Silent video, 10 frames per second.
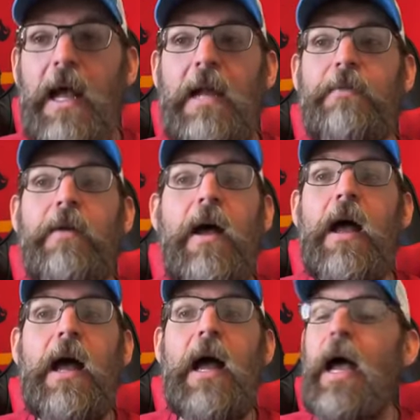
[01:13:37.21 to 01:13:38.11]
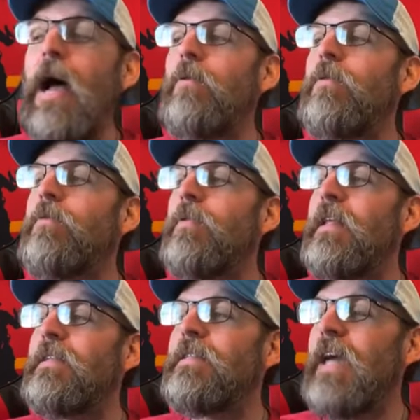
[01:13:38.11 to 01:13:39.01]
Out of
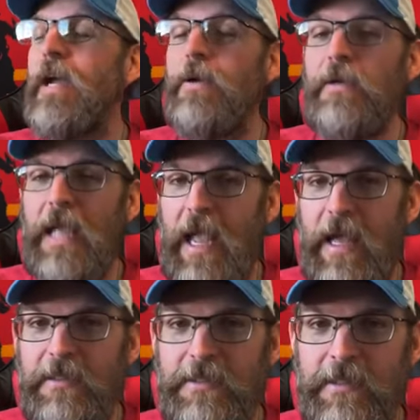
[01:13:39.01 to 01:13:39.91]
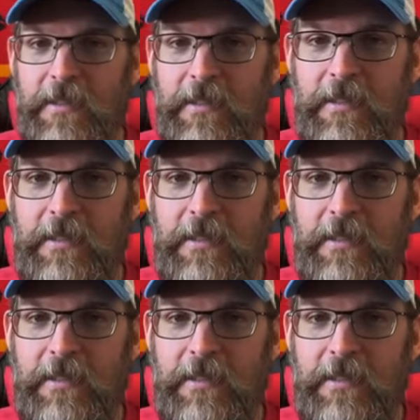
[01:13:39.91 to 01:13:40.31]
the entire cast,